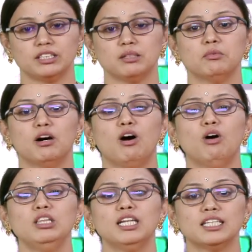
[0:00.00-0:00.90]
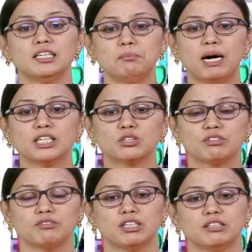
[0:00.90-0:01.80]
All the other parts of the
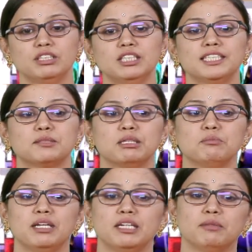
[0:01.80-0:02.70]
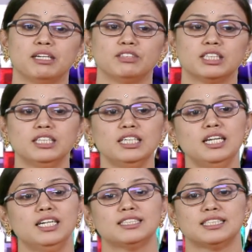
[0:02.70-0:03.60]
flower is being made by with the
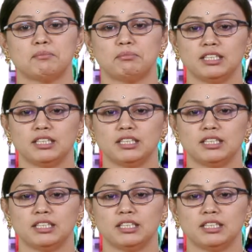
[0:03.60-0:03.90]
sepals.